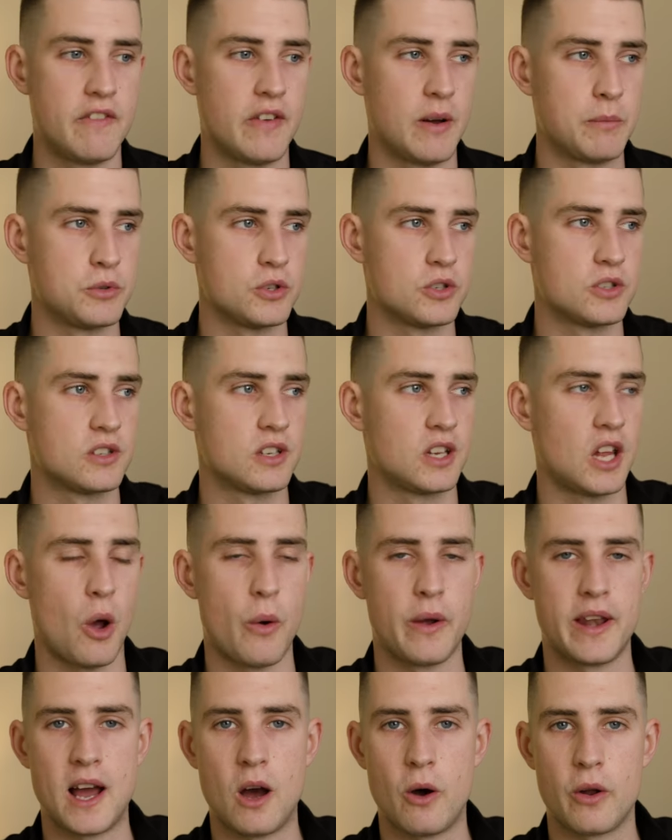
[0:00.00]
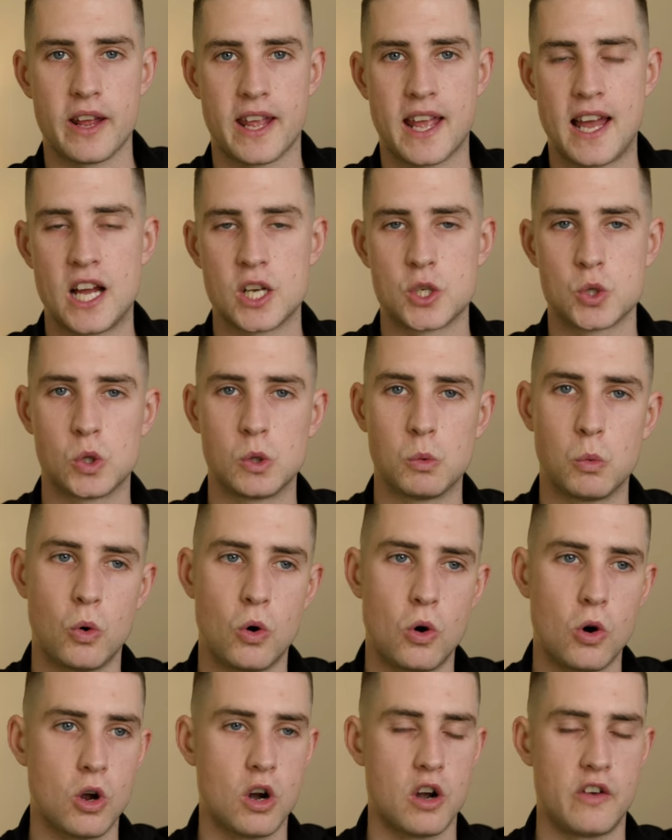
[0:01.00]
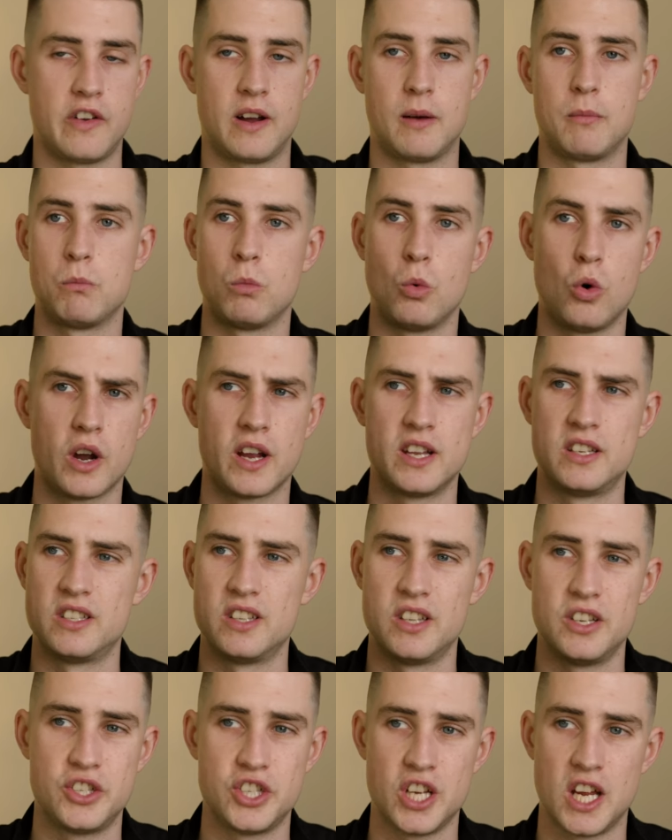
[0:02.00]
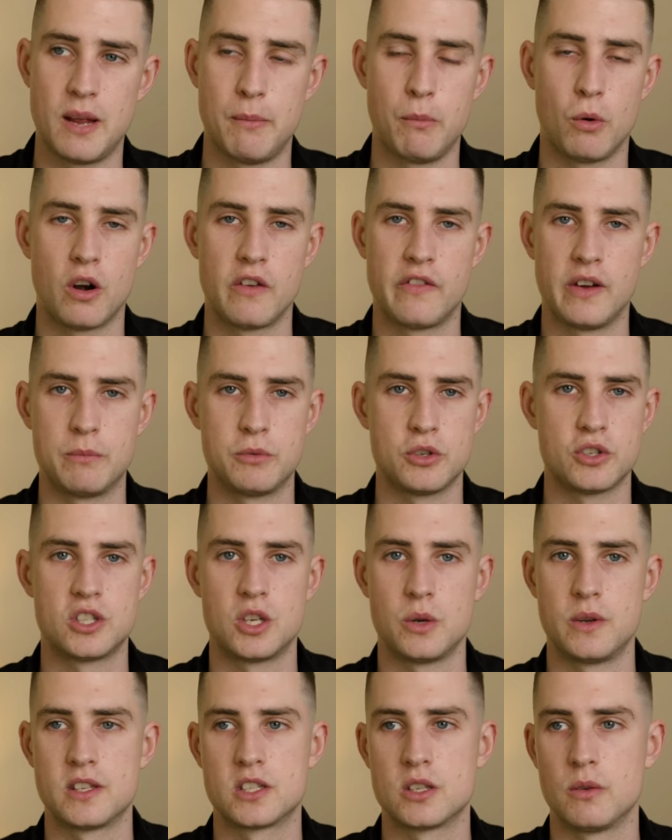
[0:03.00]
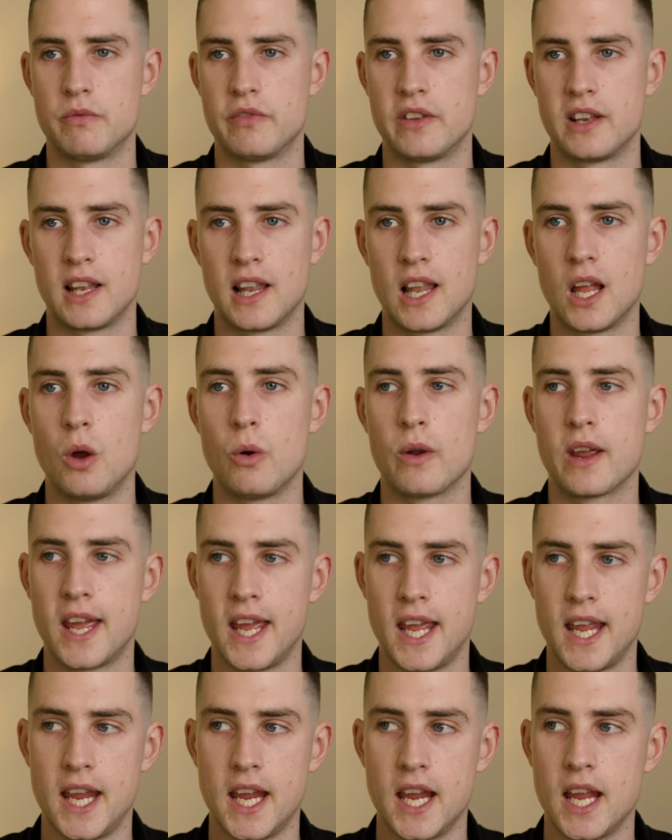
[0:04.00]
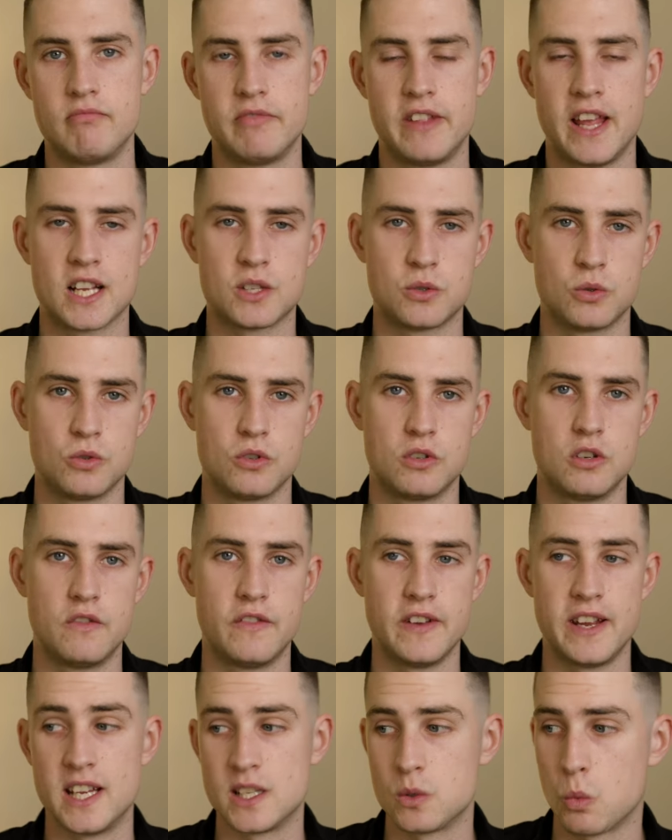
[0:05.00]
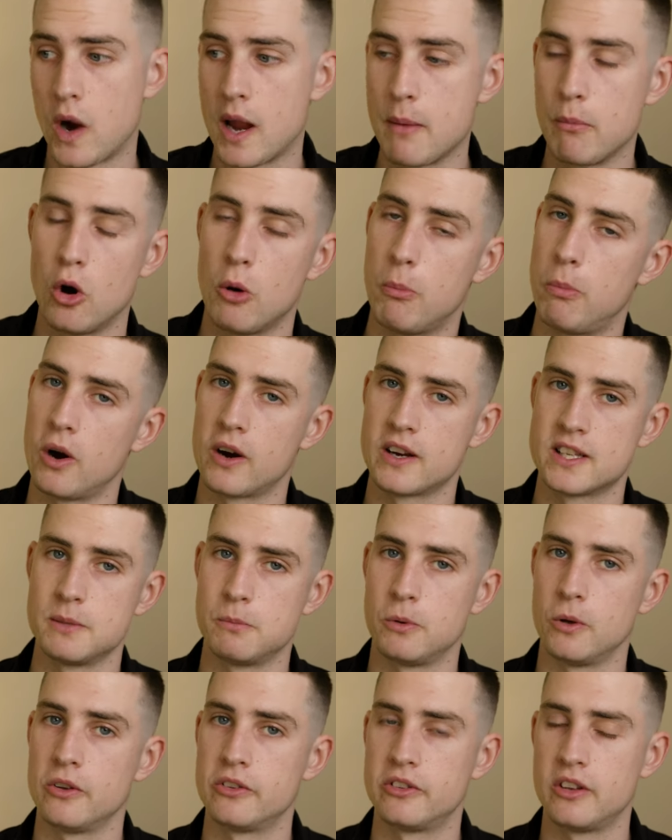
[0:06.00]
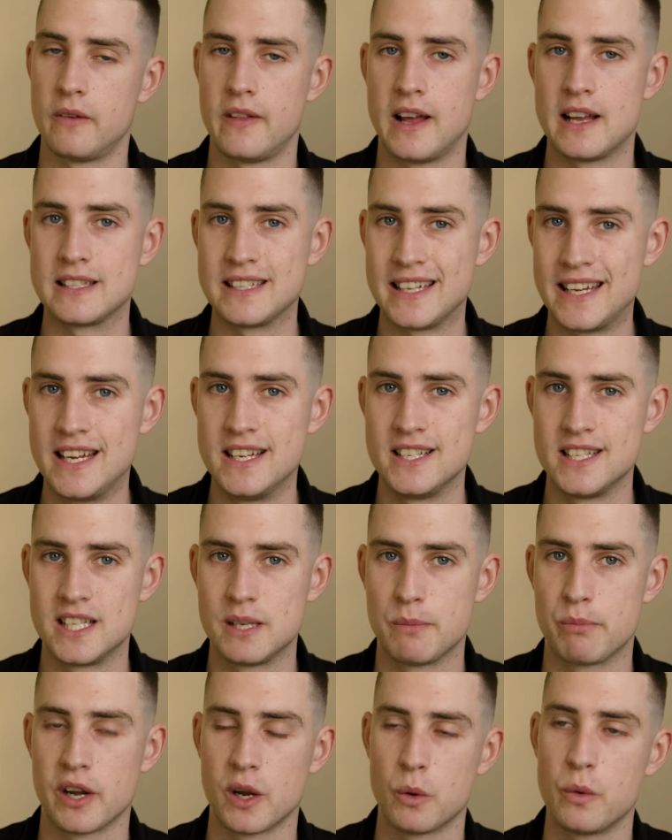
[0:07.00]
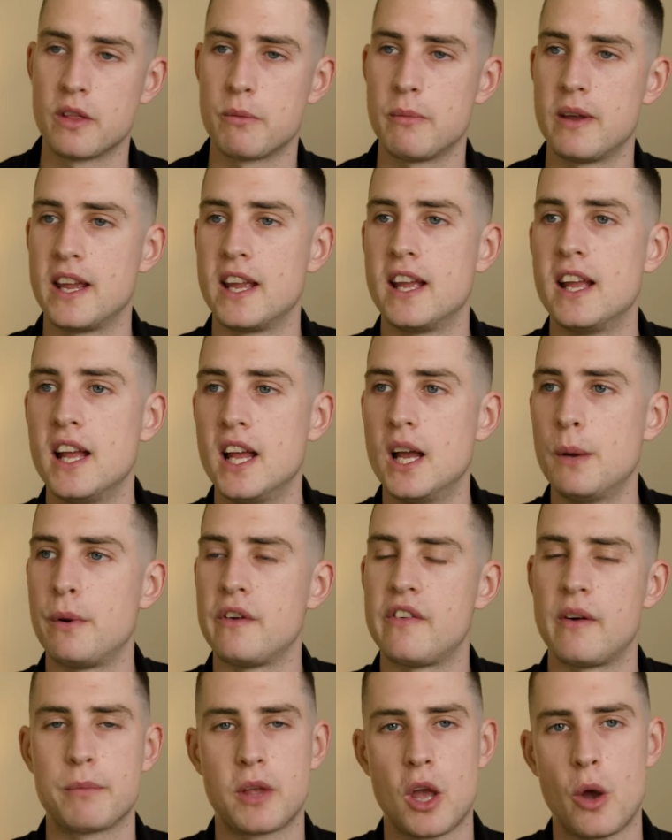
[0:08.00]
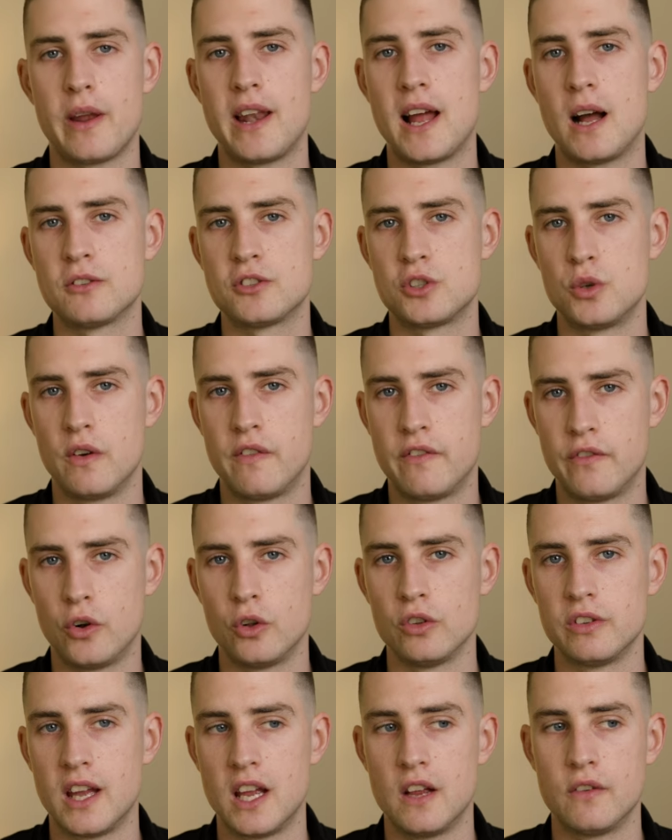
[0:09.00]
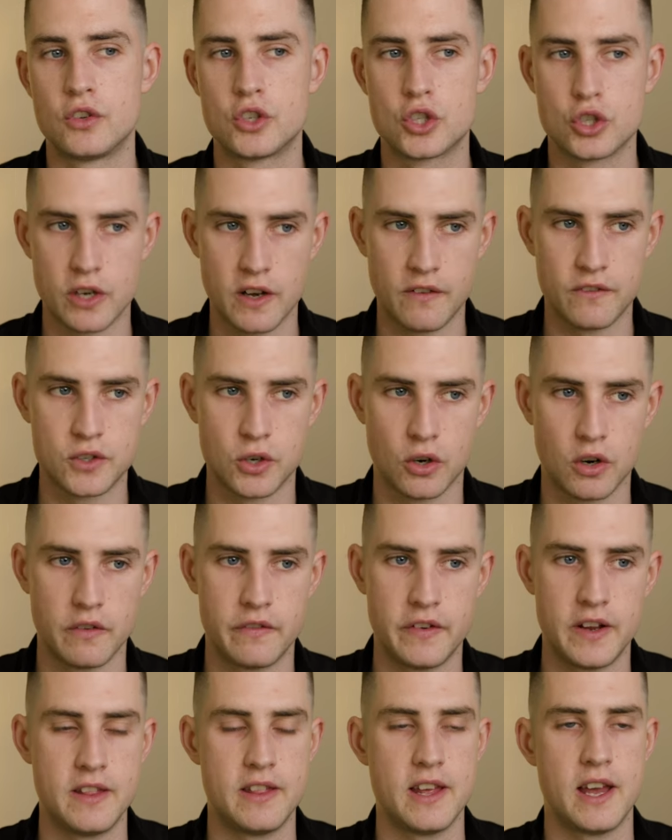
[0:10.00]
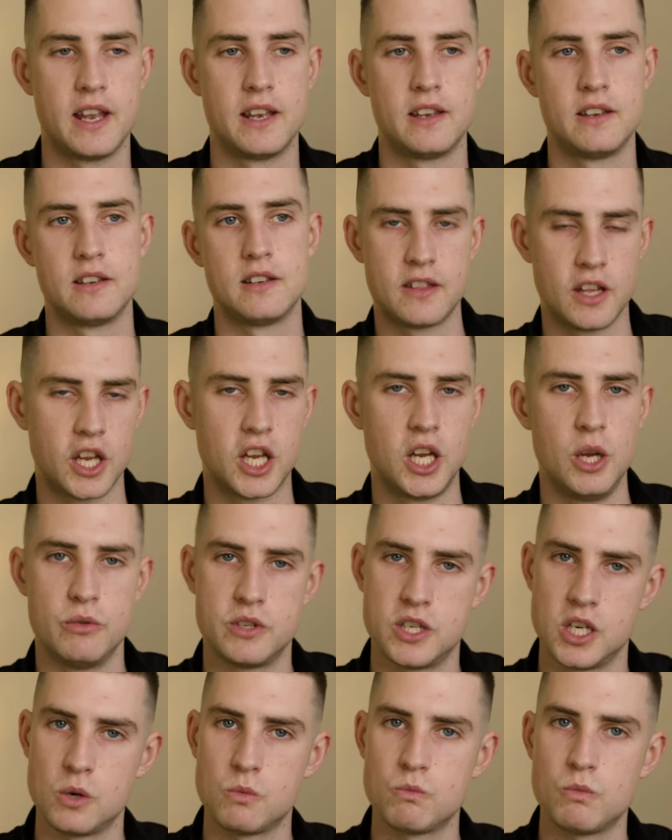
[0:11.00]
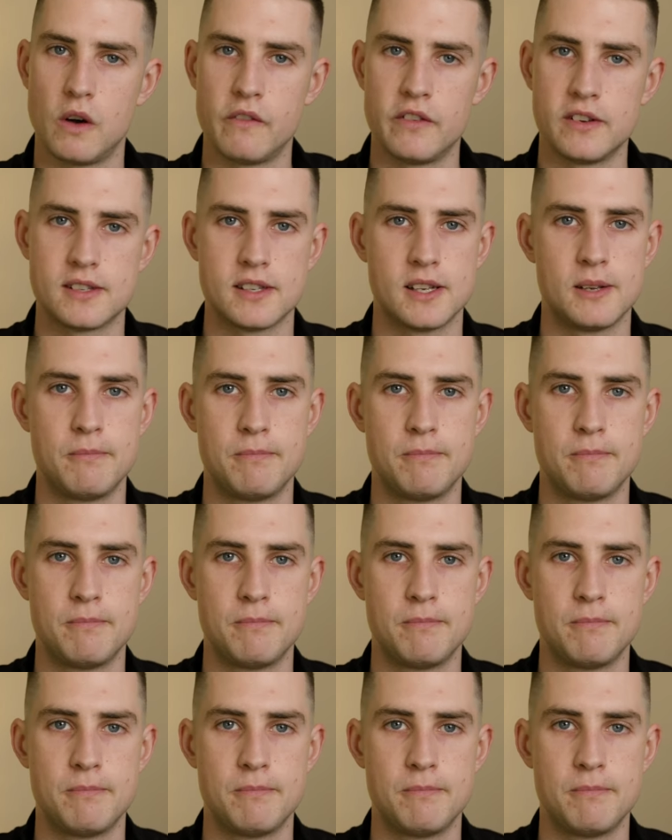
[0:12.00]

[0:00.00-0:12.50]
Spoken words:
If I'm just going out on a casual walk, or if I'm walking to the gym, or if I'm just doing something low key, the X100V is way more pocketable, so that's easy to bring with me. But if I'm going out to do a full day of street photography, then the Q2, obviously.